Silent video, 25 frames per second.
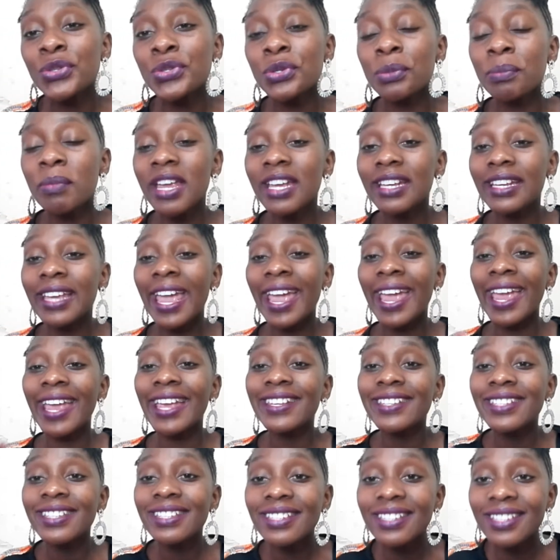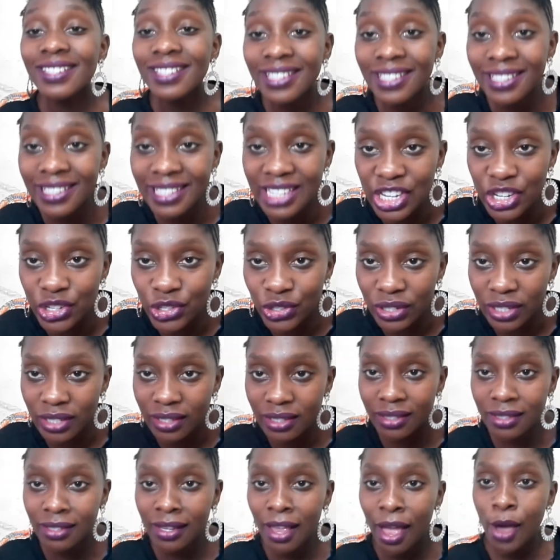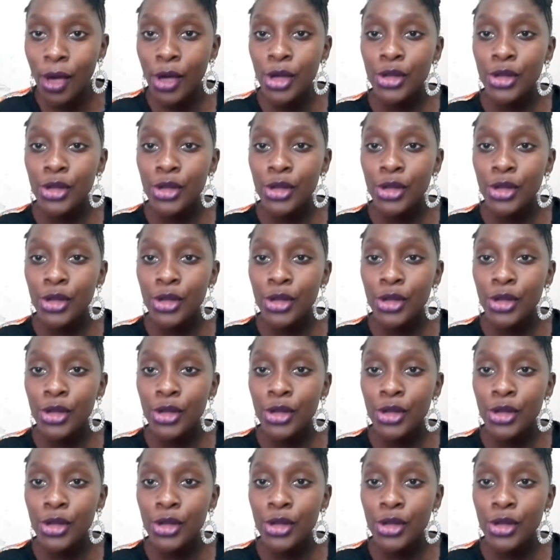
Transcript: to make haste decisions,